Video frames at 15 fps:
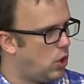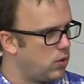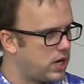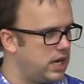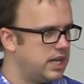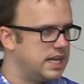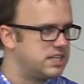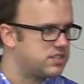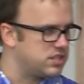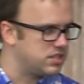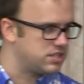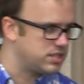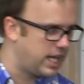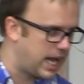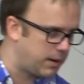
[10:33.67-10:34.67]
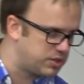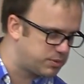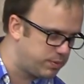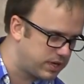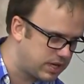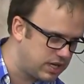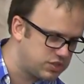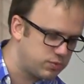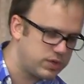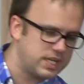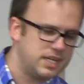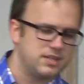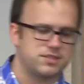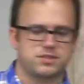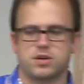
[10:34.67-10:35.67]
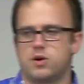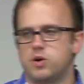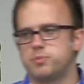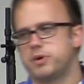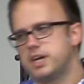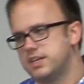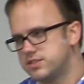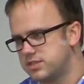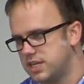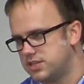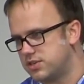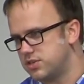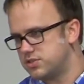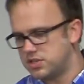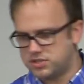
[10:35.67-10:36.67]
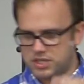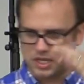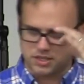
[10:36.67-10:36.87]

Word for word: Tolkien gets to this language because what he is told by his teachers is